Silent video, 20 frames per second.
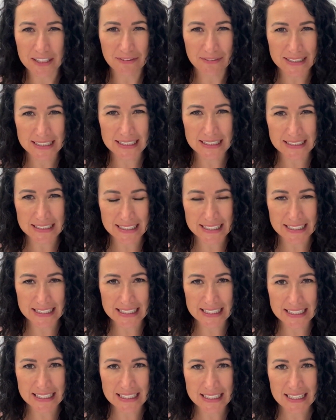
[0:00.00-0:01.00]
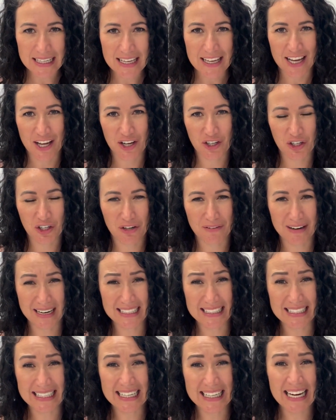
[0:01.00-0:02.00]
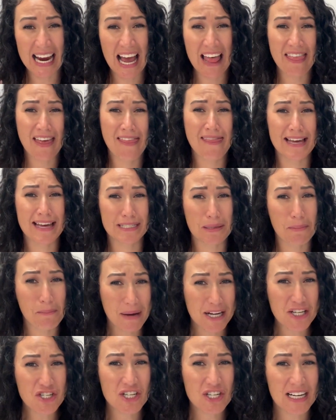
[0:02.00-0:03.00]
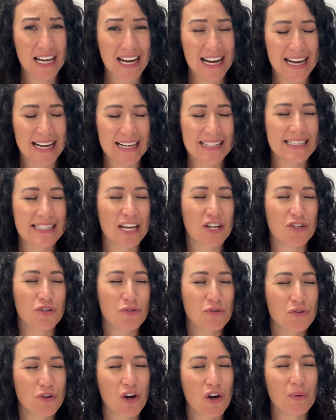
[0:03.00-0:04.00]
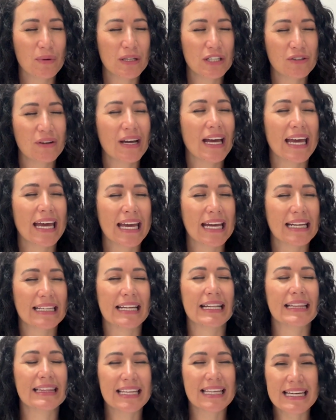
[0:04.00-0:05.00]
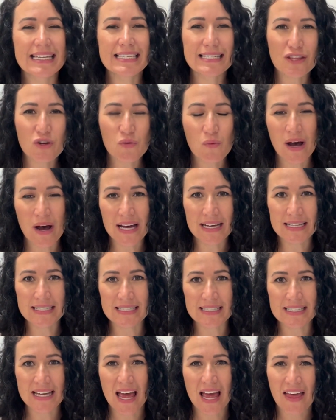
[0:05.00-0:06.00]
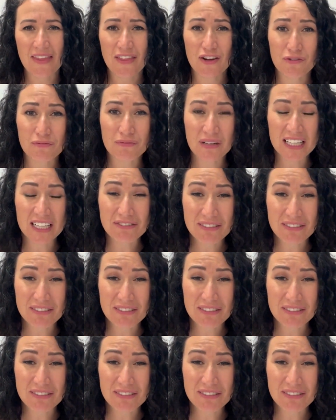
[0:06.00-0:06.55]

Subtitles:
really clearly and correctly, and then there's a bunch of cards and you know in your head that these are the ones that are really,